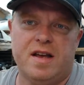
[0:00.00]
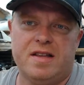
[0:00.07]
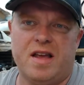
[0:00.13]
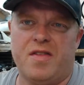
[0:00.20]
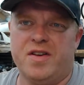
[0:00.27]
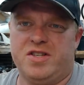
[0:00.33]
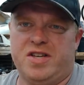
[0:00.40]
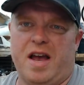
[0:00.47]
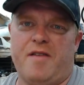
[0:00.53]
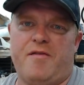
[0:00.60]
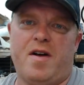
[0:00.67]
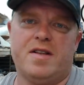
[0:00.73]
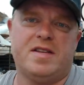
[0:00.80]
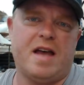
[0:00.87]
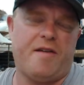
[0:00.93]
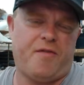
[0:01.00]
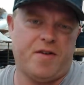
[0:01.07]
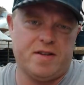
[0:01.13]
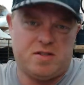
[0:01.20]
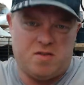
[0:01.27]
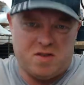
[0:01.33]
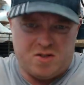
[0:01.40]
Now, the Chevron
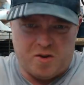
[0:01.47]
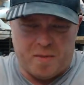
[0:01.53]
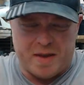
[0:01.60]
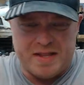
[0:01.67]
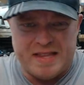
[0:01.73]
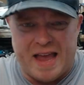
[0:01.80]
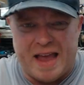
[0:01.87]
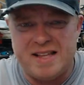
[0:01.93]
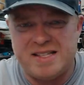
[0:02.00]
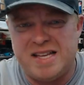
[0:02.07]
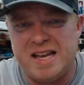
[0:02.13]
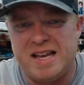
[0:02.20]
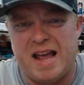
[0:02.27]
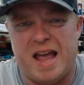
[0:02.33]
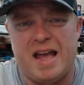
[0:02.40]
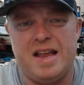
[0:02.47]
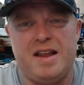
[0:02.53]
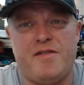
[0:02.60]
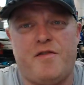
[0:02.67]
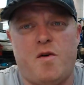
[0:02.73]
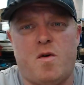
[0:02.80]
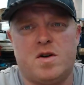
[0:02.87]
deference was from a
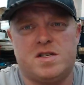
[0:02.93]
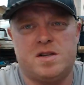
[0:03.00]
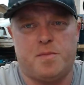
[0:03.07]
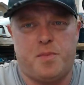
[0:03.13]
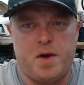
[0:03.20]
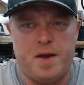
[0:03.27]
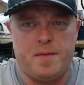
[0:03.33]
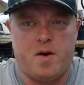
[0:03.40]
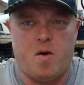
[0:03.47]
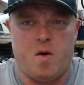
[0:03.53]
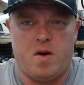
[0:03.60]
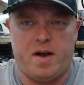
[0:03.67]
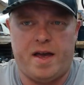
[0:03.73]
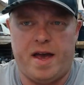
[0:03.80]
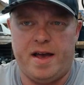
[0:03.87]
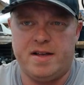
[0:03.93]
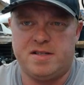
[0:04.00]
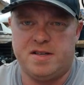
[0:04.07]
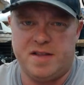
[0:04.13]
1984 Supreme Court case,